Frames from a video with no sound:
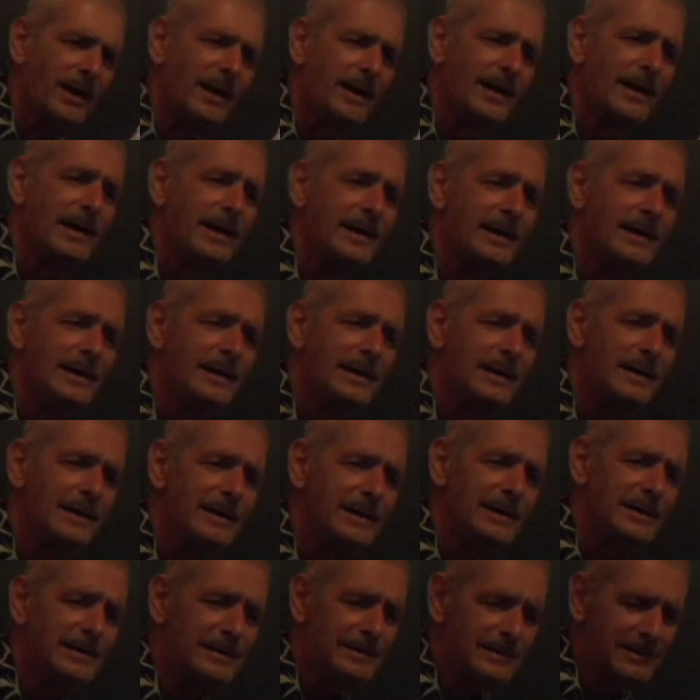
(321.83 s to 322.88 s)
is to
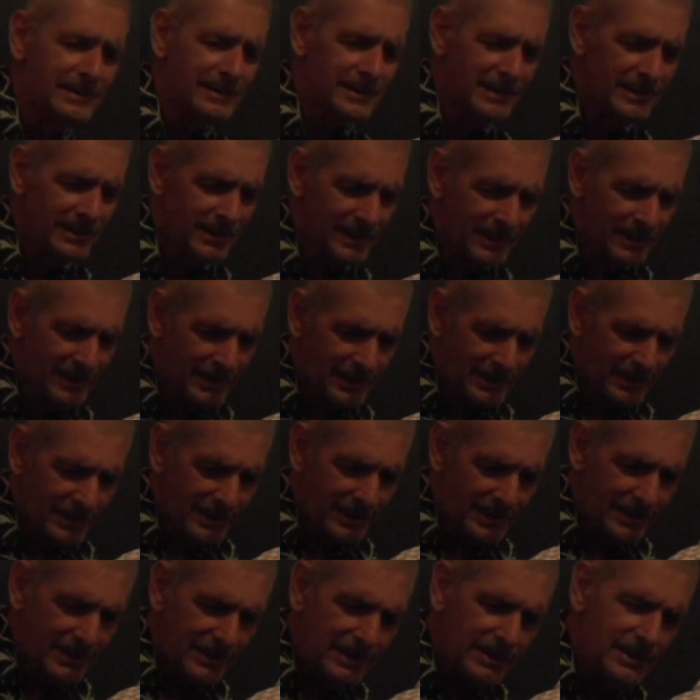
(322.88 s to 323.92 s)
yourself.
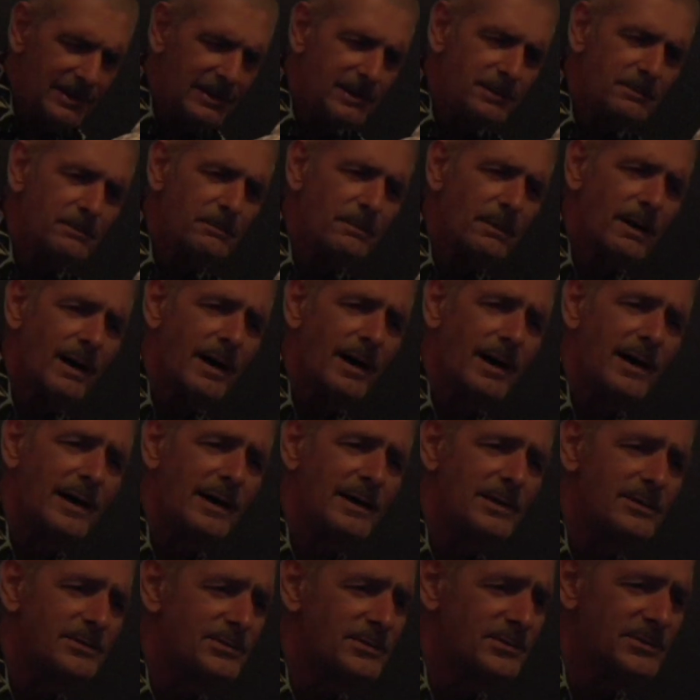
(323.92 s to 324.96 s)
Can you become a
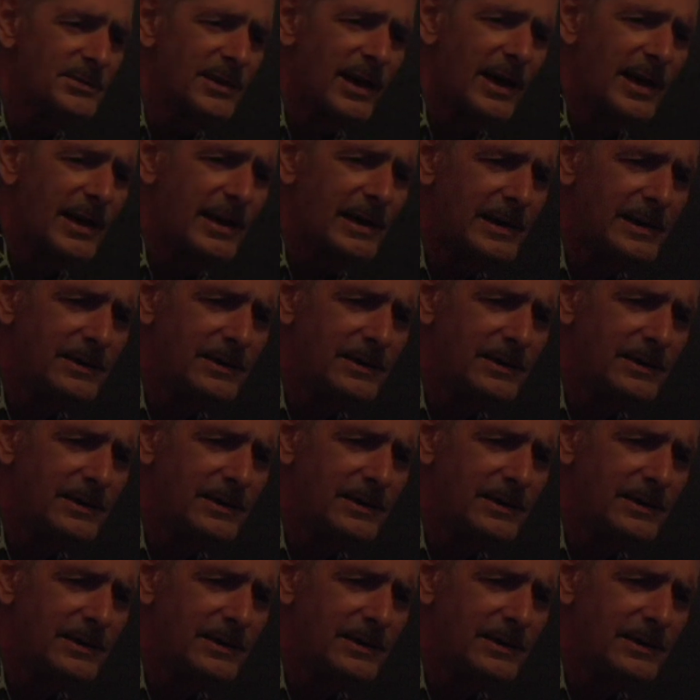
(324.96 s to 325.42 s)
brilliant